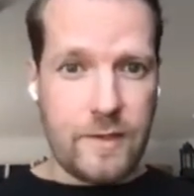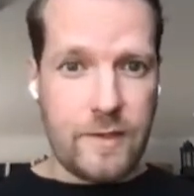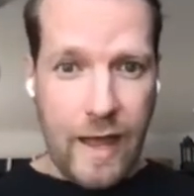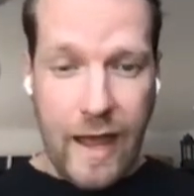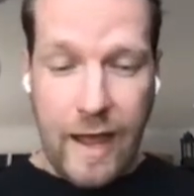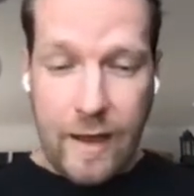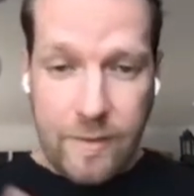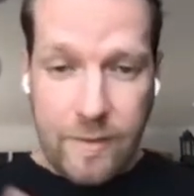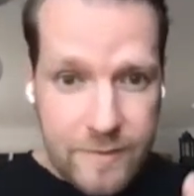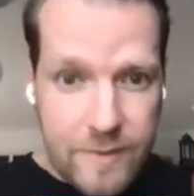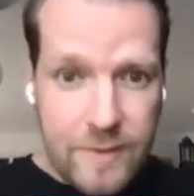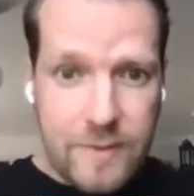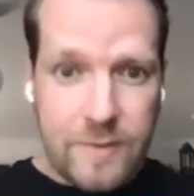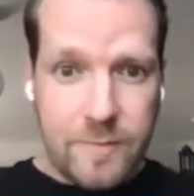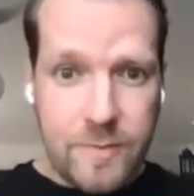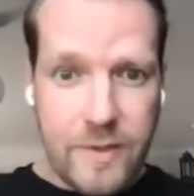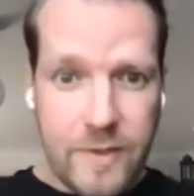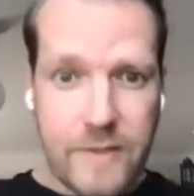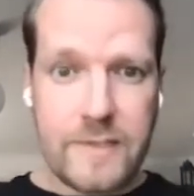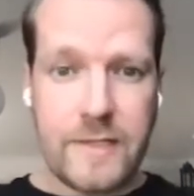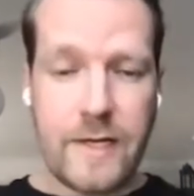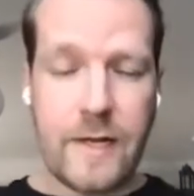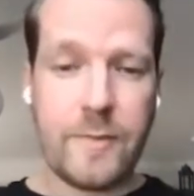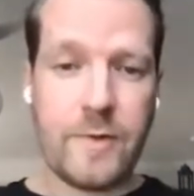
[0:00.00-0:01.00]
after the
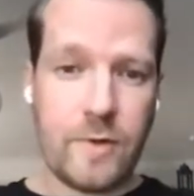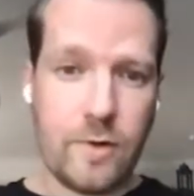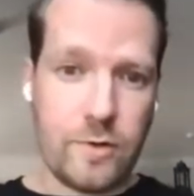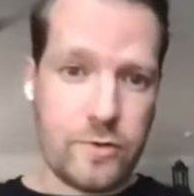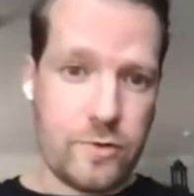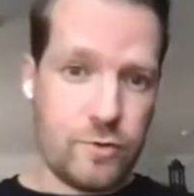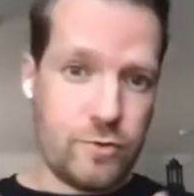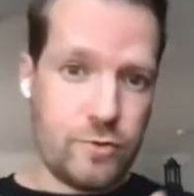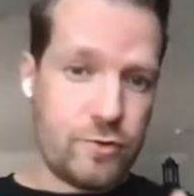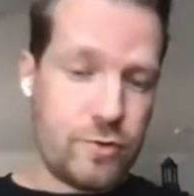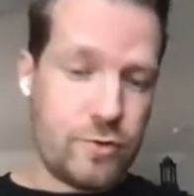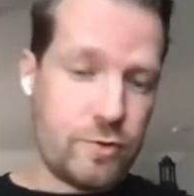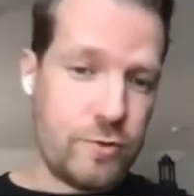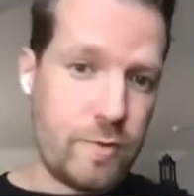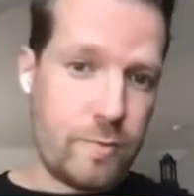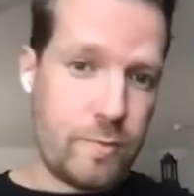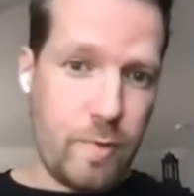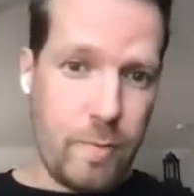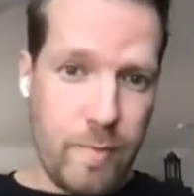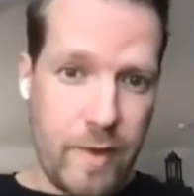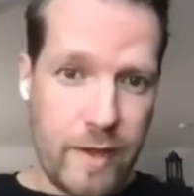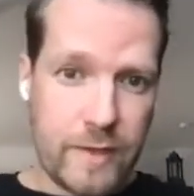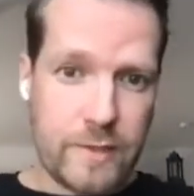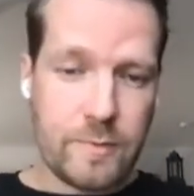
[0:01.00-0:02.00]
pandemic, or due to the
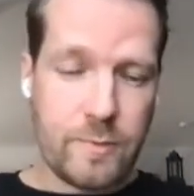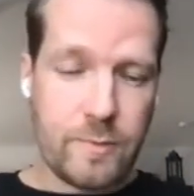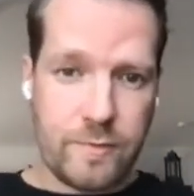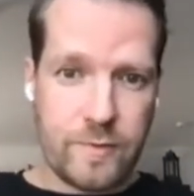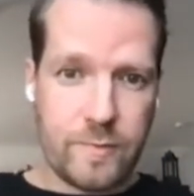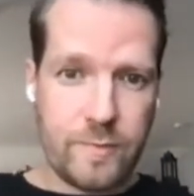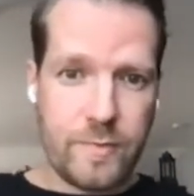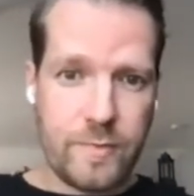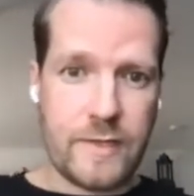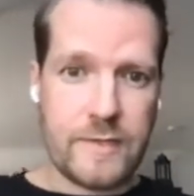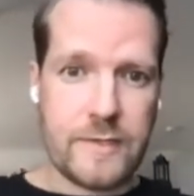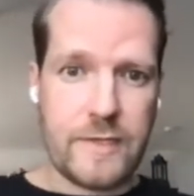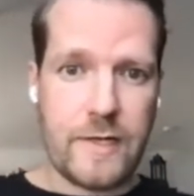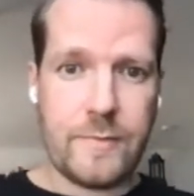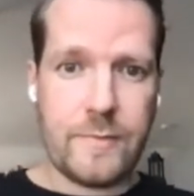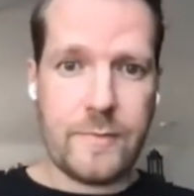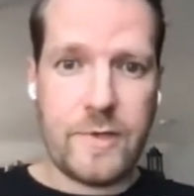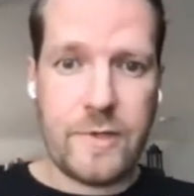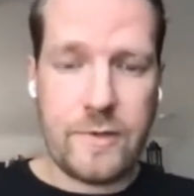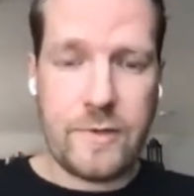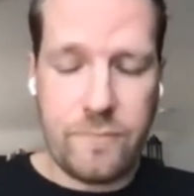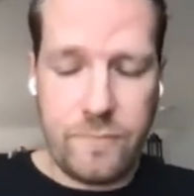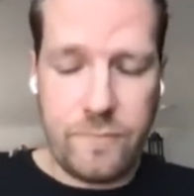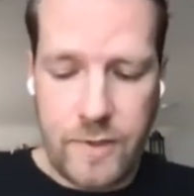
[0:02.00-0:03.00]
momentum of the
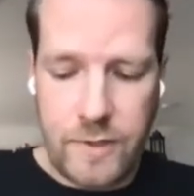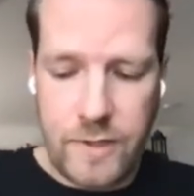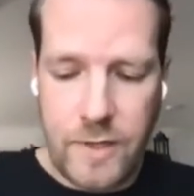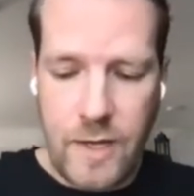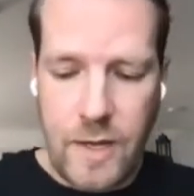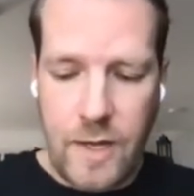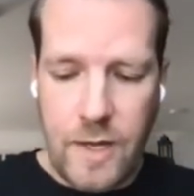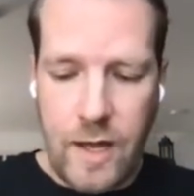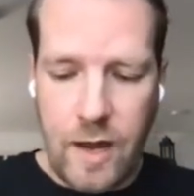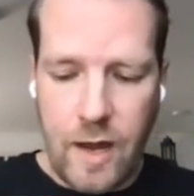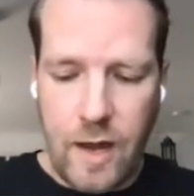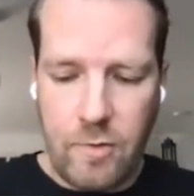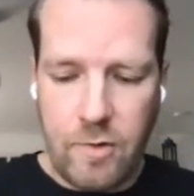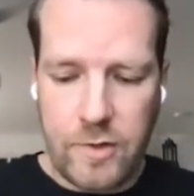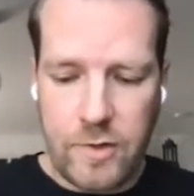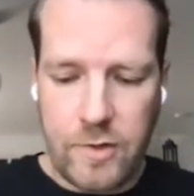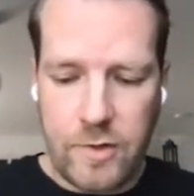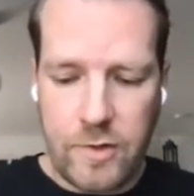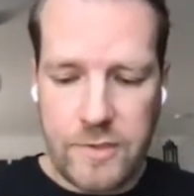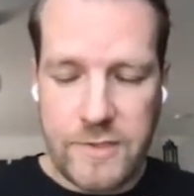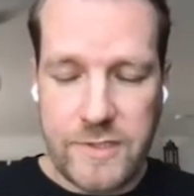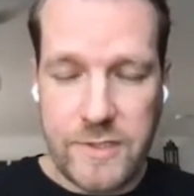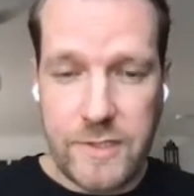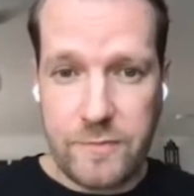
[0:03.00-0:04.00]
pandemic,
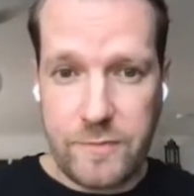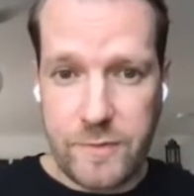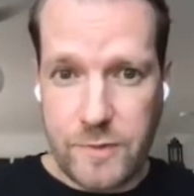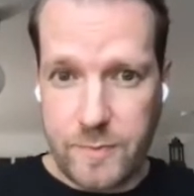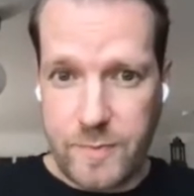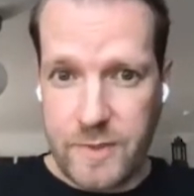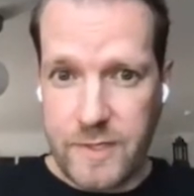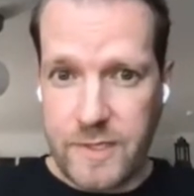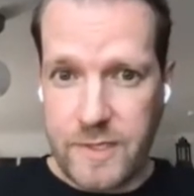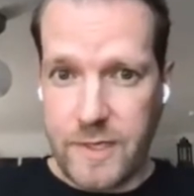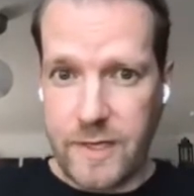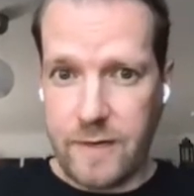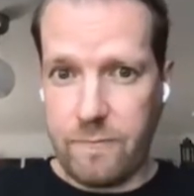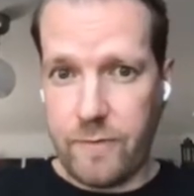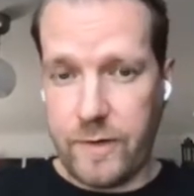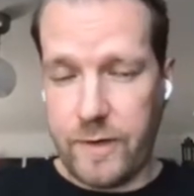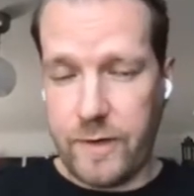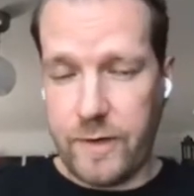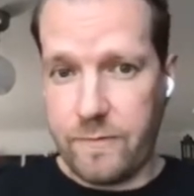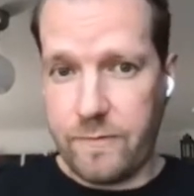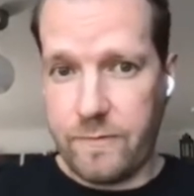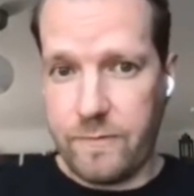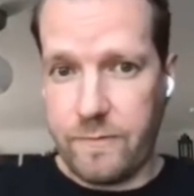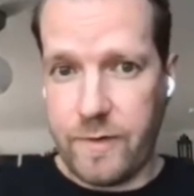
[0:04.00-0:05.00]
our series became
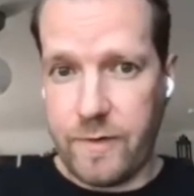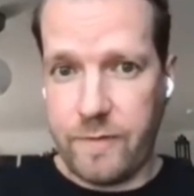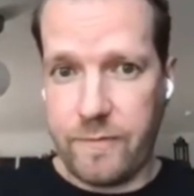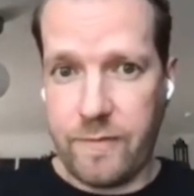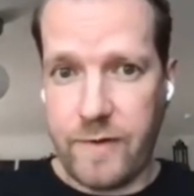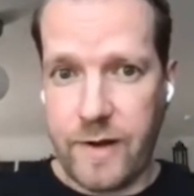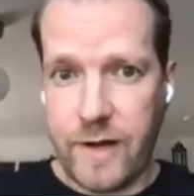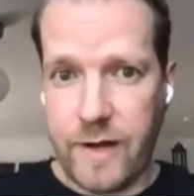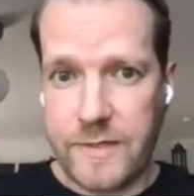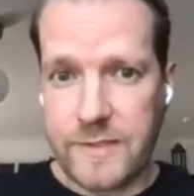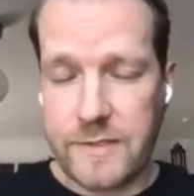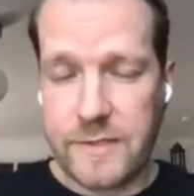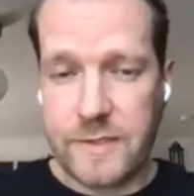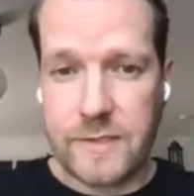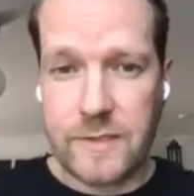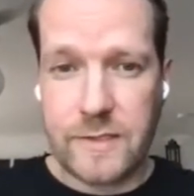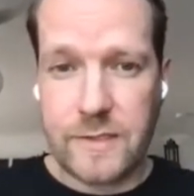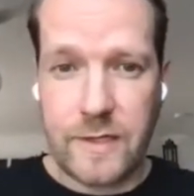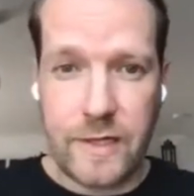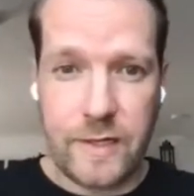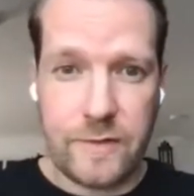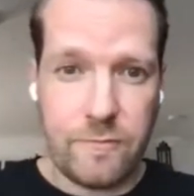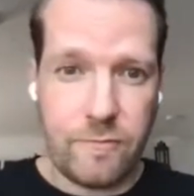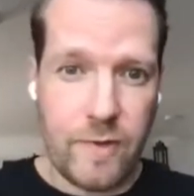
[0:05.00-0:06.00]
way faster
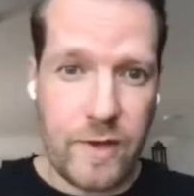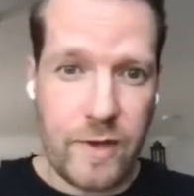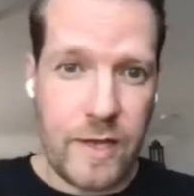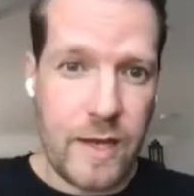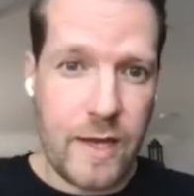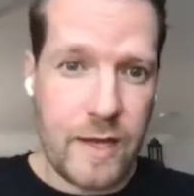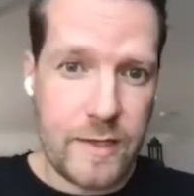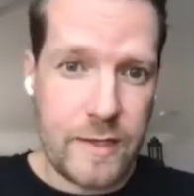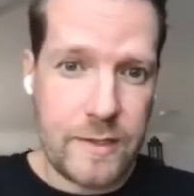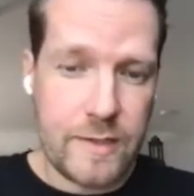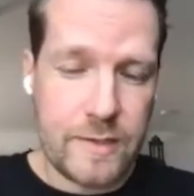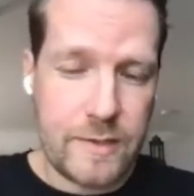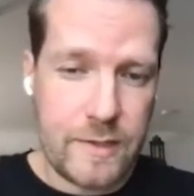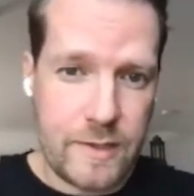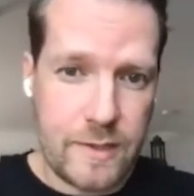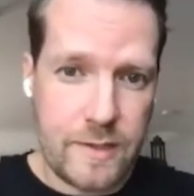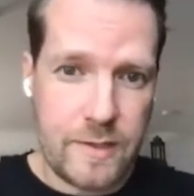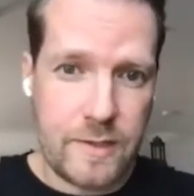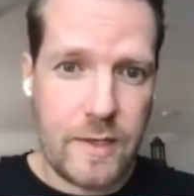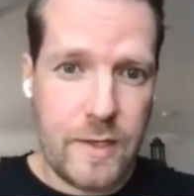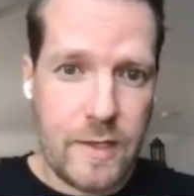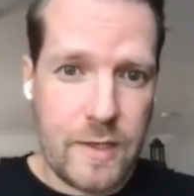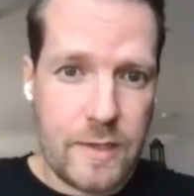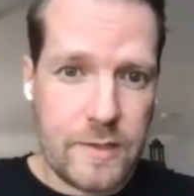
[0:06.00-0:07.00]
and way higher than
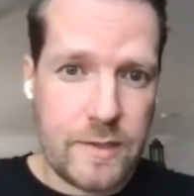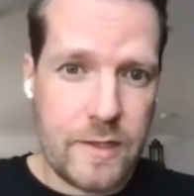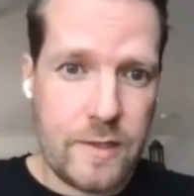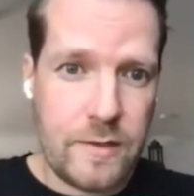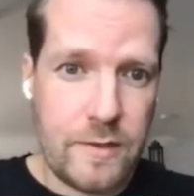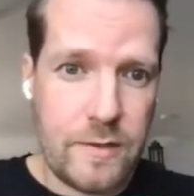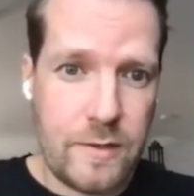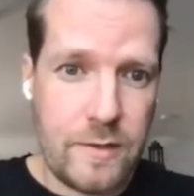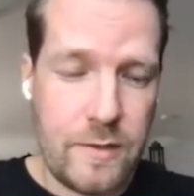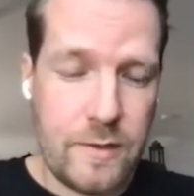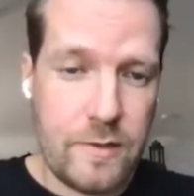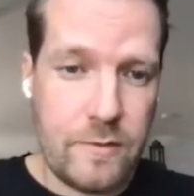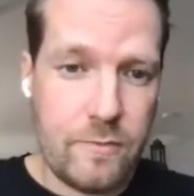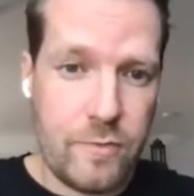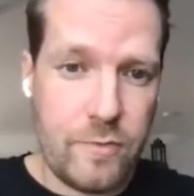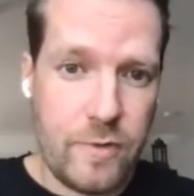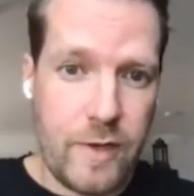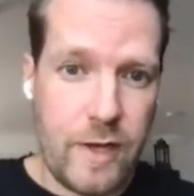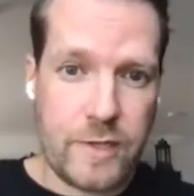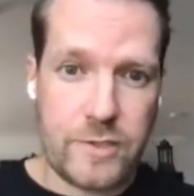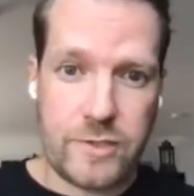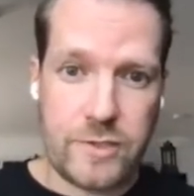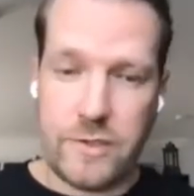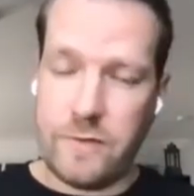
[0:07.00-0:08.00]
we
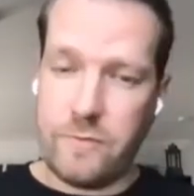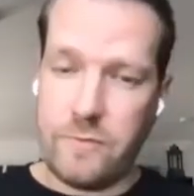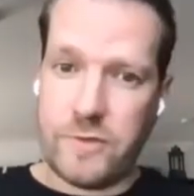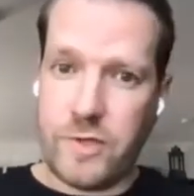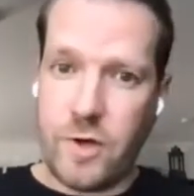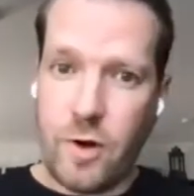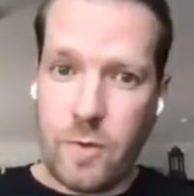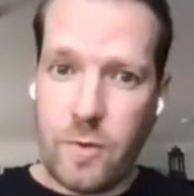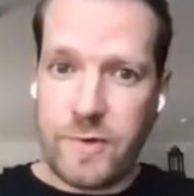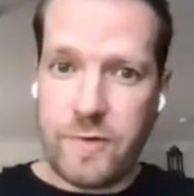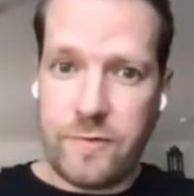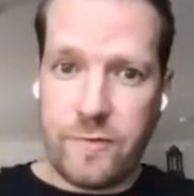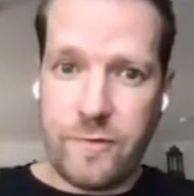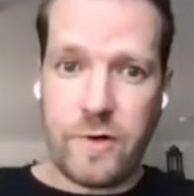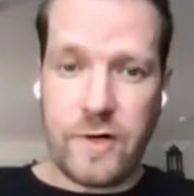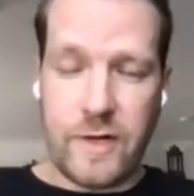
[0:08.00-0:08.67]
actually was hoping for.